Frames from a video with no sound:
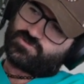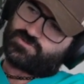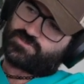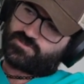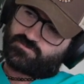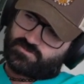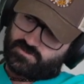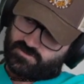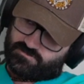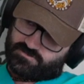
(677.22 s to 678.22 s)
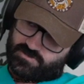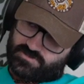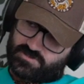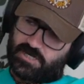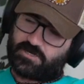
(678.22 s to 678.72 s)
use the
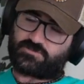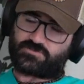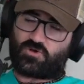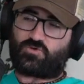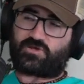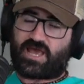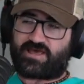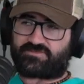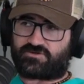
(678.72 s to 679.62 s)
snare's own catheter?